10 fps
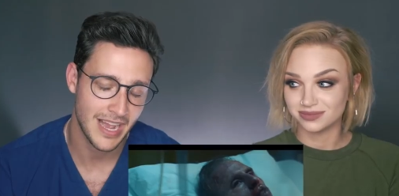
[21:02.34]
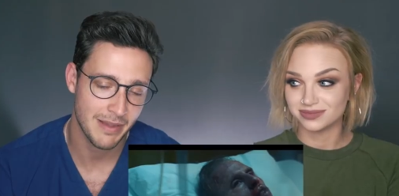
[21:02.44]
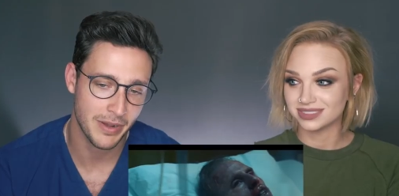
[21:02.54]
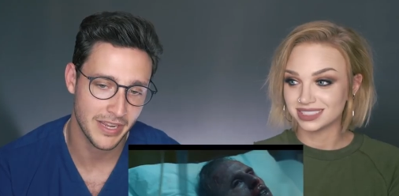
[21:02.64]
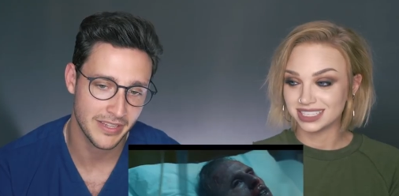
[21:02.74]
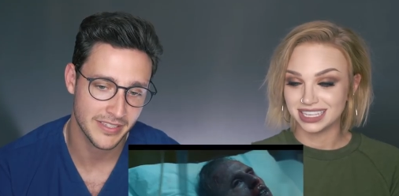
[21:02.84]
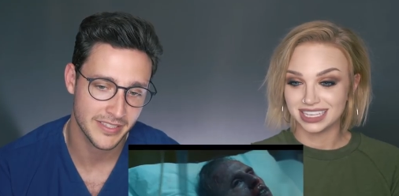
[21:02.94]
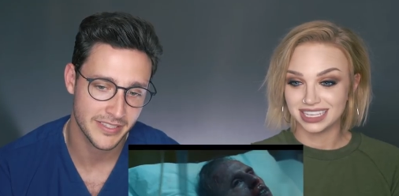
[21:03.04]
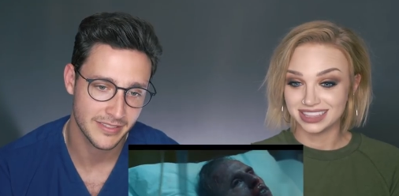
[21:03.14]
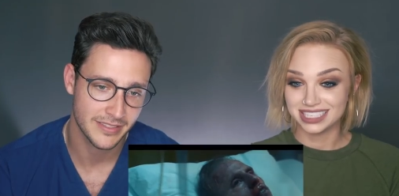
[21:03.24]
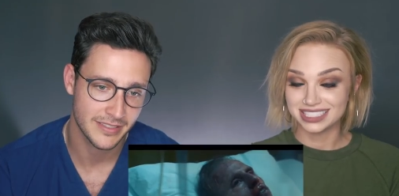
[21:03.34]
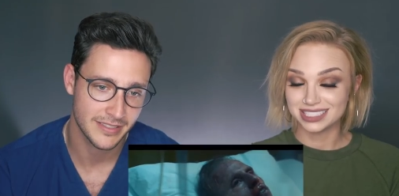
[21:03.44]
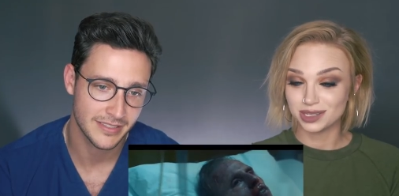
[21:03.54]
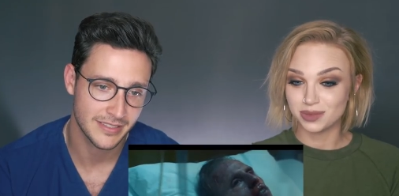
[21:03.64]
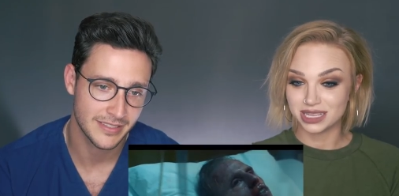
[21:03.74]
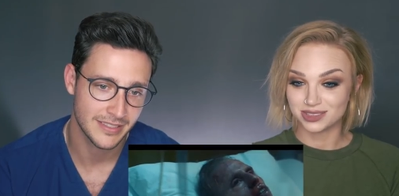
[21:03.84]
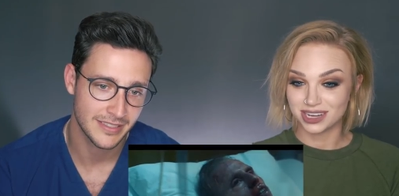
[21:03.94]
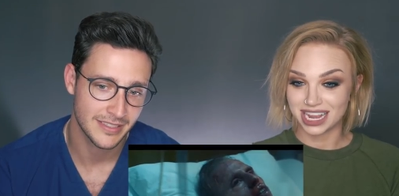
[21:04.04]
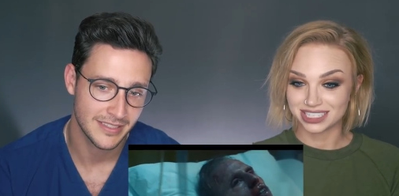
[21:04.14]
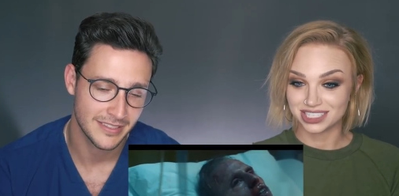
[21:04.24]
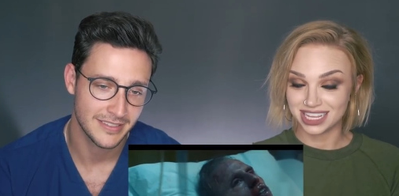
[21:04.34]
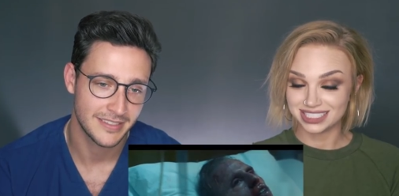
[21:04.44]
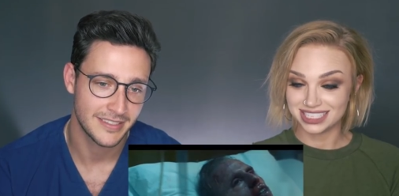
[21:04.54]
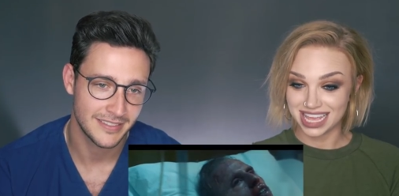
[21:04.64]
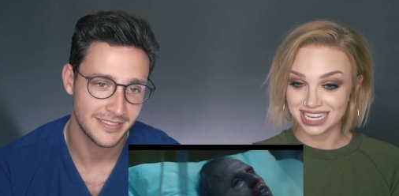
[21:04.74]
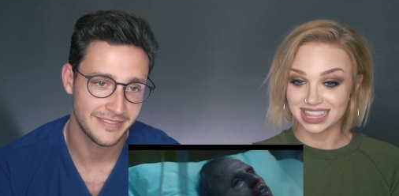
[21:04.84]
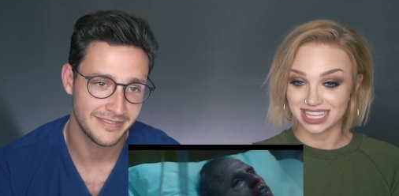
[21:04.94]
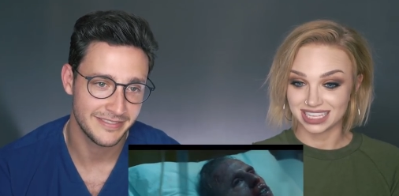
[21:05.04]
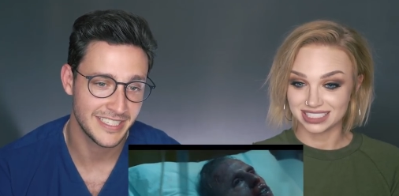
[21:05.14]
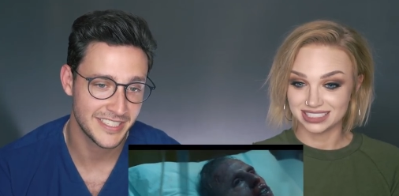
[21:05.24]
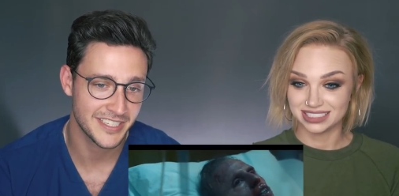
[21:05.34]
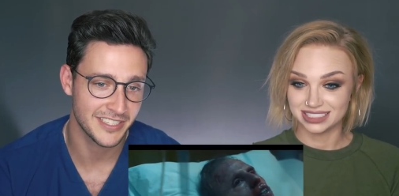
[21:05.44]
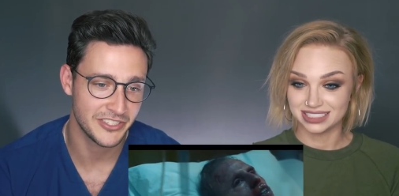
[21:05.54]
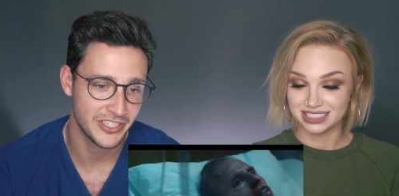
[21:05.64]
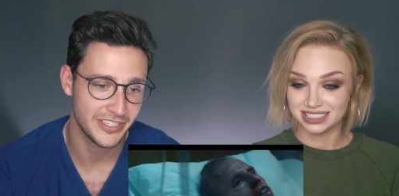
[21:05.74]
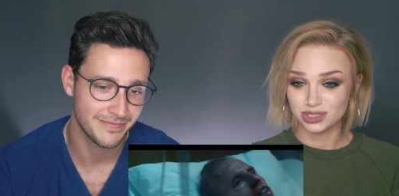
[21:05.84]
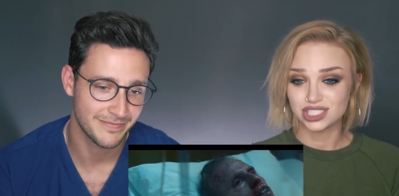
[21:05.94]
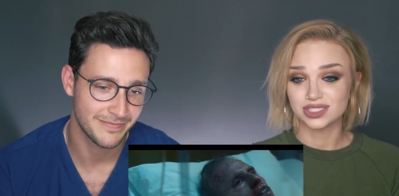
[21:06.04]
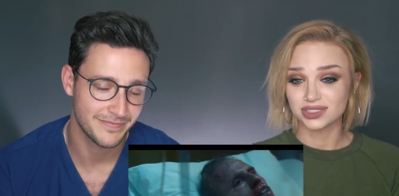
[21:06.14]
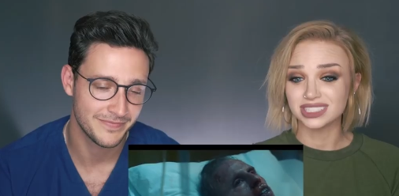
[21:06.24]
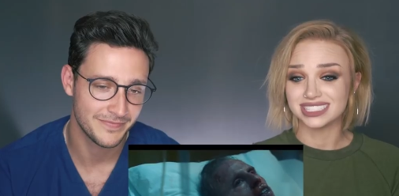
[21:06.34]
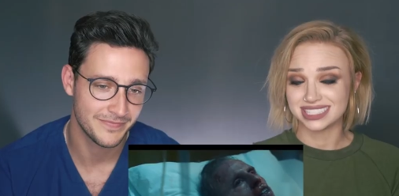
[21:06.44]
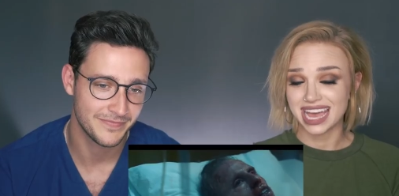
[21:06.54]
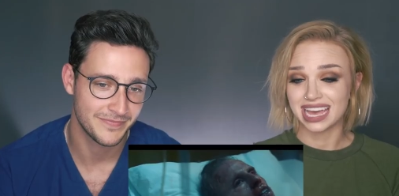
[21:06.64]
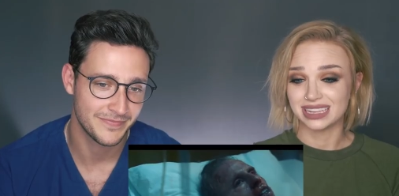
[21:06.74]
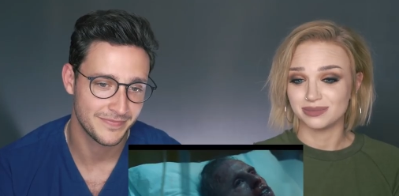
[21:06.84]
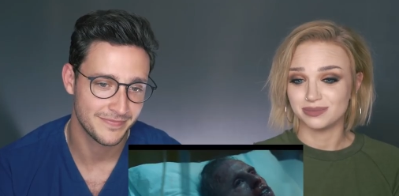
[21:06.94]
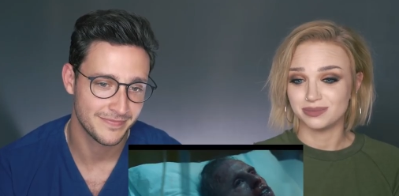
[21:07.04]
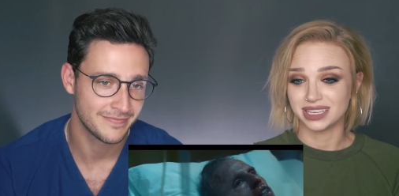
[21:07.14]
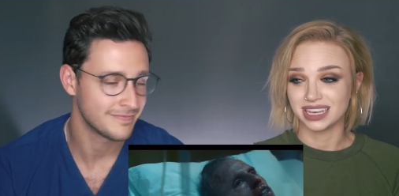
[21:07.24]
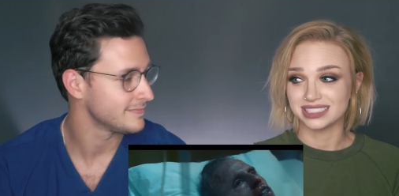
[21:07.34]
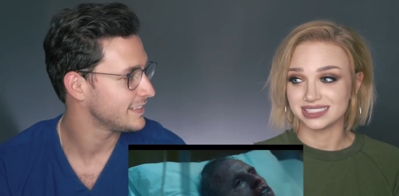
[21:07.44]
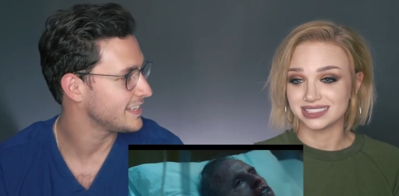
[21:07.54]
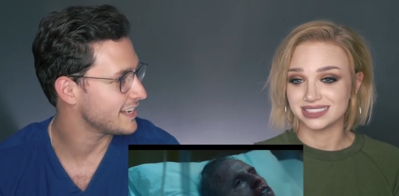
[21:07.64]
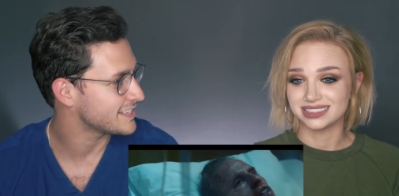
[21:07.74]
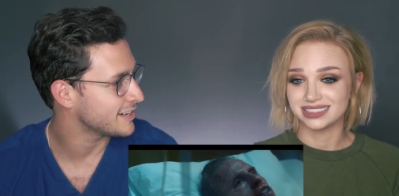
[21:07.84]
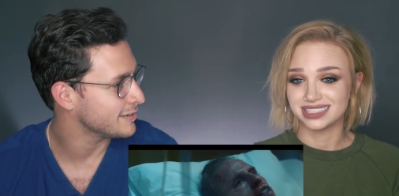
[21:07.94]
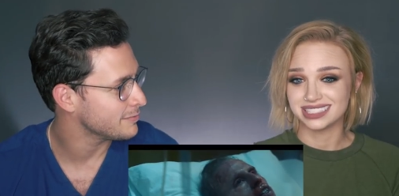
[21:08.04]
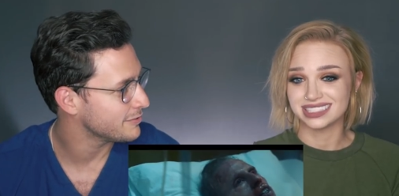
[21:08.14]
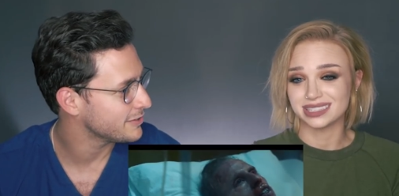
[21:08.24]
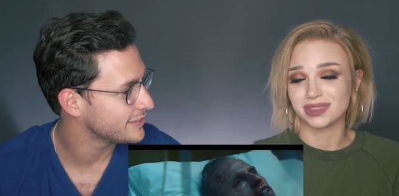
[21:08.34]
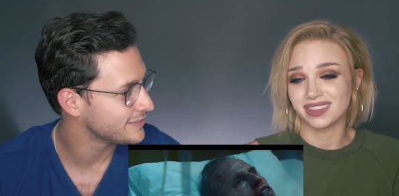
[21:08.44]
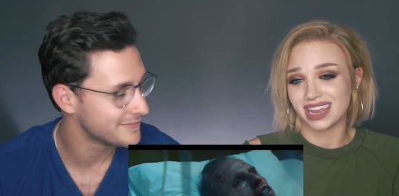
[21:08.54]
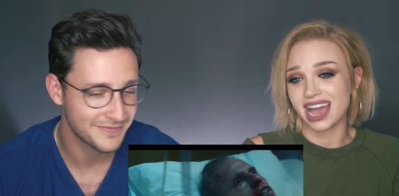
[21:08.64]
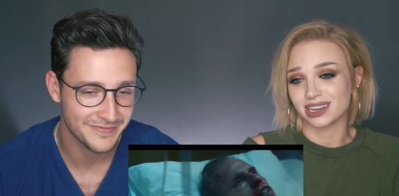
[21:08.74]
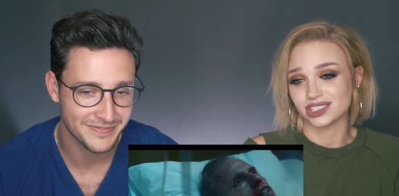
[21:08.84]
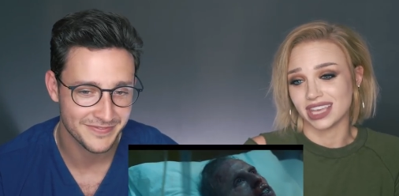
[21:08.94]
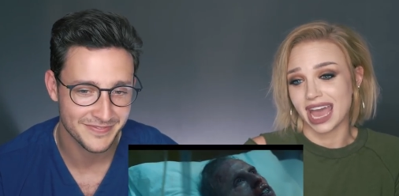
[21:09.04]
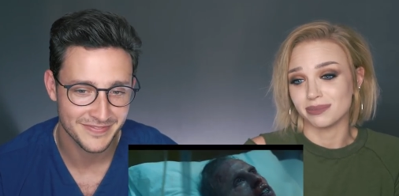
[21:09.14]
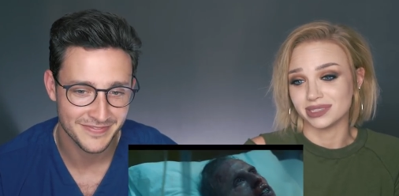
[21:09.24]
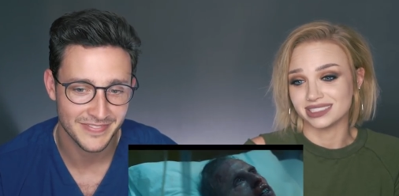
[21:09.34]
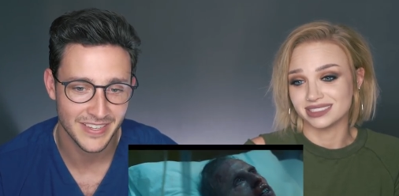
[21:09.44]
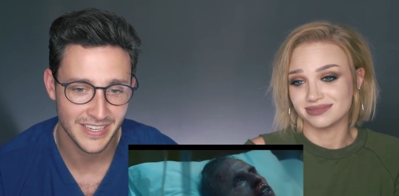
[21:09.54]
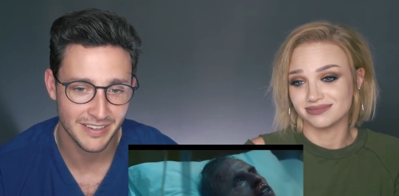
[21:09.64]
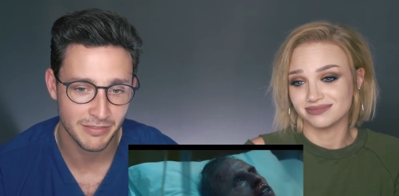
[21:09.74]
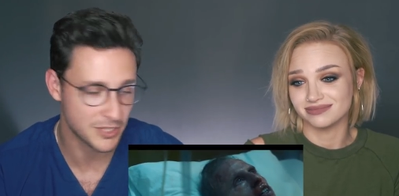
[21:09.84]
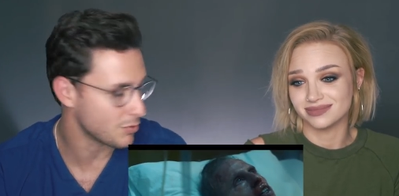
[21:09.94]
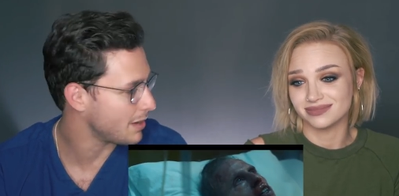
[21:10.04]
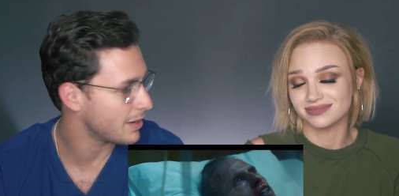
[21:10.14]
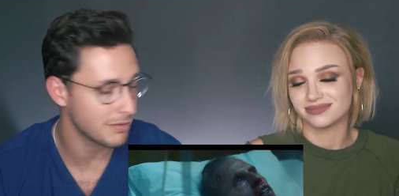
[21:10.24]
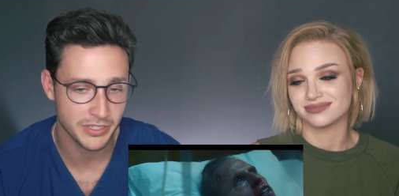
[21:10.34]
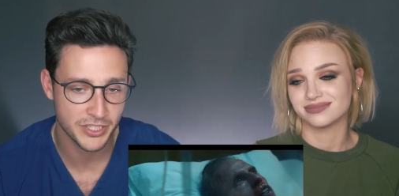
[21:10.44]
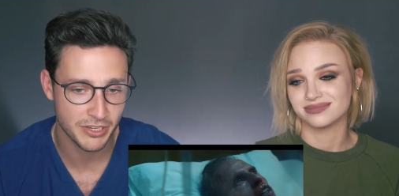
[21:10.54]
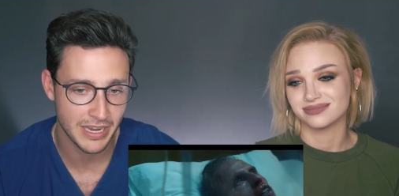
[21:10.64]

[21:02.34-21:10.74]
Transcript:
Speaker 1: I buy this.
Speaker 2: This is your best reaction yet to anything.
Speaker 1: This is legit.
Speaker 2: Which is really sad because
Speaker 1: this is something that actually happened. Yeah, that's why probably it's so